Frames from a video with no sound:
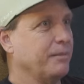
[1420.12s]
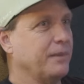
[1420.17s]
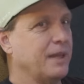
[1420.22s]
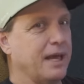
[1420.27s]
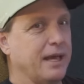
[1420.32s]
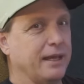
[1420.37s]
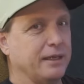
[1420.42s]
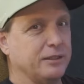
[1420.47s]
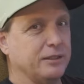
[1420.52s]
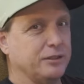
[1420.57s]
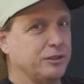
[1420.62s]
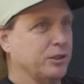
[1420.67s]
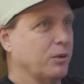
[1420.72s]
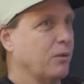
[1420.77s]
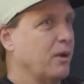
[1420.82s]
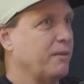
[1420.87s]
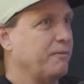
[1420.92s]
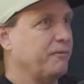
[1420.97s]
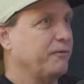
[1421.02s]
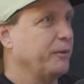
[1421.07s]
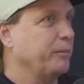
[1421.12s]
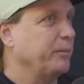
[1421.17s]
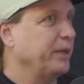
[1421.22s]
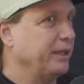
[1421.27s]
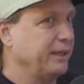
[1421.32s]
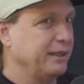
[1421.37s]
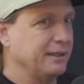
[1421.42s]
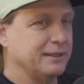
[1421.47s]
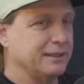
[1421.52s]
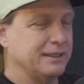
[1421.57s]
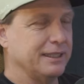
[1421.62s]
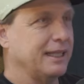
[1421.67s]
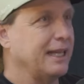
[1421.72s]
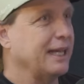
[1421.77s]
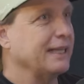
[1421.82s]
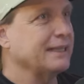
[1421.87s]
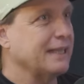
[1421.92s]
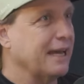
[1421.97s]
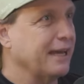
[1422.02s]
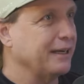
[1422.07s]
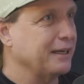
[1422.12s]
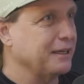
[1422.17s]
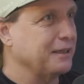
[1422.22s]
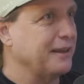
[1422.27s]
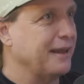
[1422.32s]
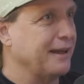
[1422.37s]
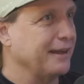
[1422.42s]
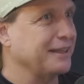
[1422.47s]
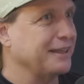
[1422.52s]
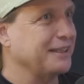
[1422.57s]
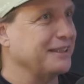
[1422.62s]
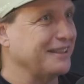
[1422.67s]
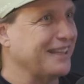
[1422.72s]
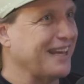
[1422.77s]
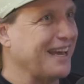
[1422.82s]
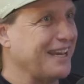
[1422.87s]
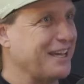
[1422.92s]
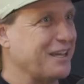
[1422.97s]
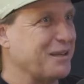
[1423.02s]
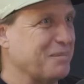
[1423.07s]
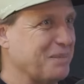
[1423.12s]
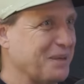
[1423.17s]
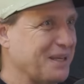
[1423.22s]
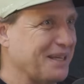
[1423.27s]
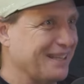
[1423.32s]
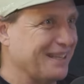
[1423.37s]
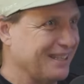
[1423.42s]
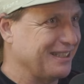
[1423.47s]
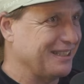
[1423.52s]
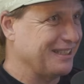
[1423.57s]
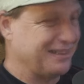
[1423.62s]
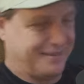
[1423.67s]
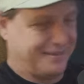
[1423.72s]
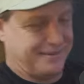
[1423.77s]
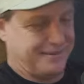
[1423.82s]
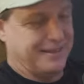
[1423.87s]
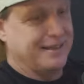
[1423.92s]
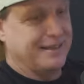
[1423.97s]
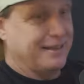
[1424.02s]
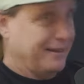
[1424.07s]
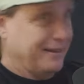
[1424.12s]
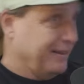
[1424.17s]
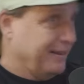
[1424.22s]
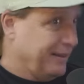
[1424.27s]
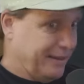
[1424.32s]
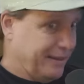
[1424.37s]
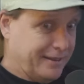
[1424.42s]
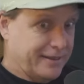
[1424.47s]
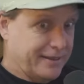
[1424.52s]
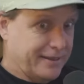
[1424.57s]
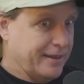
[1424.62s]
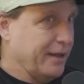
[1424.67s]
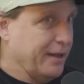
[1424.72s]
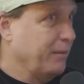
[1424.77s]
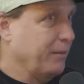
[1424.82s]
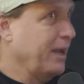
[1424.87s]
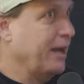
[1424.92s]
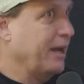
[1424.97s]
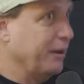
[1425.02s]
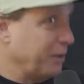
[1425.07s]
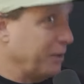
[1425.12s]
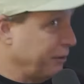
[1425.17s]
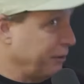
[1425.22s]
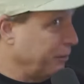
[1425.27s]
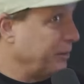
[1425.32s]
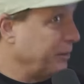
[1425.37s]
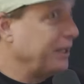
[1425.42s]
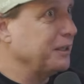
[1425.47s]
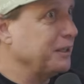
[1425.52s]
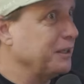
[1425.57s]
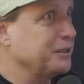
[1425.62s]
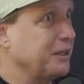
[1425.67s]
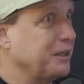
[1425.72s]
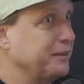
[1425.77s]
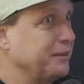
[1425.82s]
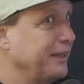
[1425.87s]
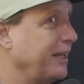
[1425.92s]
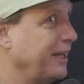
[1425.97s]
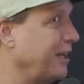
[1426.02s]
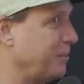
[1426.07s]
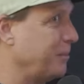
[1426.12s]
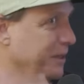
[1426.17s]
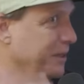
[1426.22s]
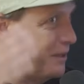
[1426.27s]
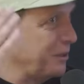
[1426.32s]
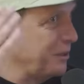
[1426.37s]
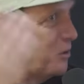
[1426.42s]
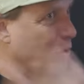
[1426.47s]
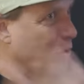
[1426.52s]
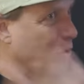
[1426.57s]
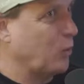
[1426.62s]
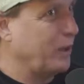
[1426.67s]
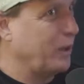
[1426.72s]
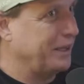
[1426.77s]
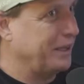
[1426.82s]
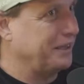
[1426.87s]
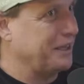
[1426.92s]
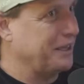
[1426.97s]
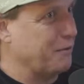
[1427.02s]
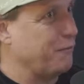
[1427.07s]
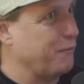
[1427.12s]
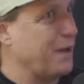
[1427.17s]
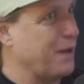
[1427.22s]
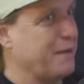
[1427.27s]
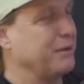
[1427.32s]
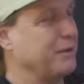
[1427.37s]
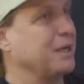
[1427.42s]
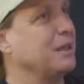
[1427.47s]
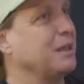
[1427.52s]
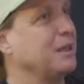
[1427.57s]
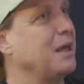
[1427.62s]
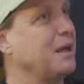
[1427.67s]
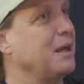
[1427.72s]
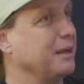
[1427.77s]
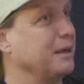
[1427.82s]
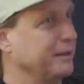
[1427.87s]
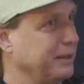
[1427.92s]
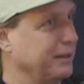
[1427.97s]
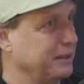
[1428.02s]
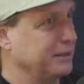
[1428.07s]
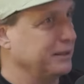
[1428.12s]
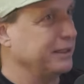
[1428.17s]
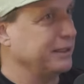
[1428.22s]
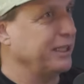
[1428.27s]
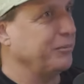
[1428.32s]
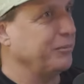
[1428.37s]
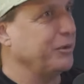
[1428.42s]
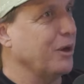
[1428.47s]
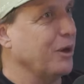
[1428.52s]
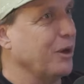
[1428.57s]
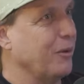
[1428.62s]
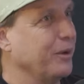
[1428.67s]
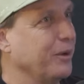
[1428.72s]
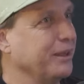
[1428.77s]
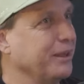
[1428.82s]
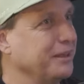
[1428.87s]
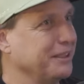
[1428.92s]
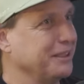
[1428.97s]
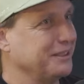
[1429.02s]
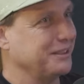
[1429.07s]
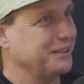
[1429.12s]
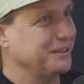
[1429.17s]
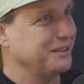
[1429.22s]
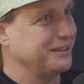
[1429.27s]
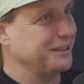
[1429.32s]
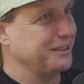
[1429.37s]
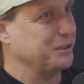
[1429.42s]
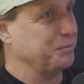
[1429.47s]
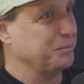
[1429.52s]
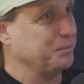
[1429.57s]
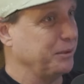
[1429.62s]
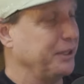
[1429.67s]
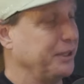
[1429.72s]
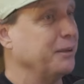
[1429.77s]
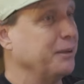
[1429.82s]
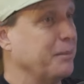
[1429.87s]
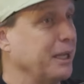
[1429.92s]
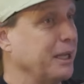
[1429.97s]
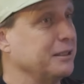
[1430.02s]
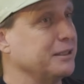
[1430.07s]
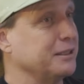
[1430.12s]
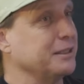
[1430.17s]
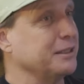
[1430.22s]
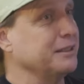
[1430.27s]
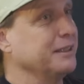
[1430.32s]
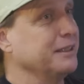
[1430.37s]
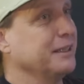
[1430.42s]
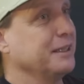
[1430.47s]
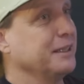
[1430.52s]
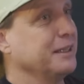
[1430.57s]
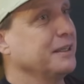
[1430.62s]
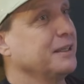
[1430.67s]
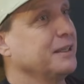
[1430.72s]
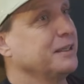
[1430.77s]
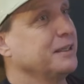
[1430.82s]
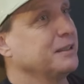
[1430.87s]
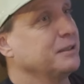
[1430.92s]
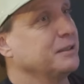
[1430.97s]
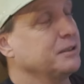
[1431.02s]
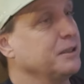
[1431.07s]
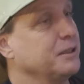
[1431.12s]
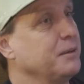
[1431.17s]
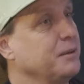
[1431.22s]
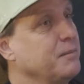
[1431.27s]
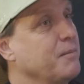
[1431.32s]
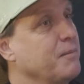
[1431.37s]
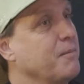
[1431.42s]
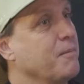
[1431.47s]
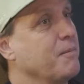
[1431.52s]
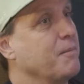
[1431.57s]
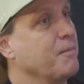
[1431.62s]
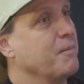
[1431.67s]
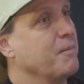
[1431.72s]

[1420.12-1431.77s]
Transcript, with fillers: like show up for meetings at like 9 o'clock at night, because. Yes. They had other meetings all day, but they don't quit at 5 o'clock. They just keep going. It's pretty amazing. Yes, I send a message.